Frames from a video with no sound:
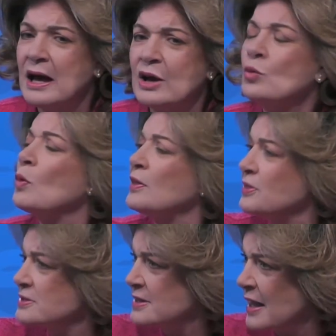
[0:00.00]
I don't
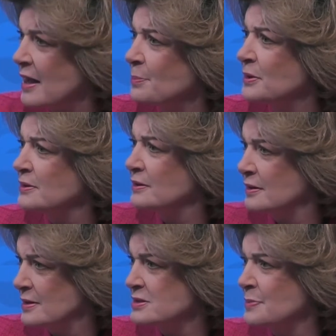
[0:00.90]
want this to happen
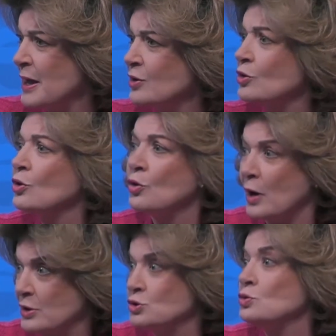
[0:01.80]
in this manner,
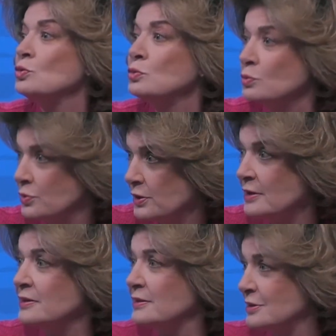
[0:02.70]
or I do
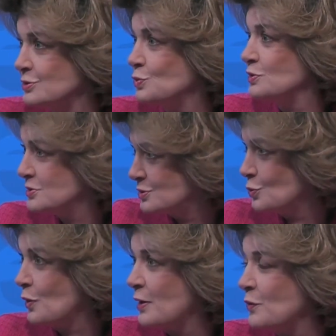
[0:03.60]
think that this was
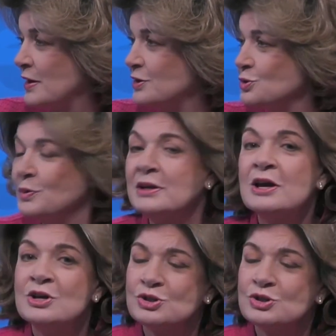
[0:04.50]
the right way to do it.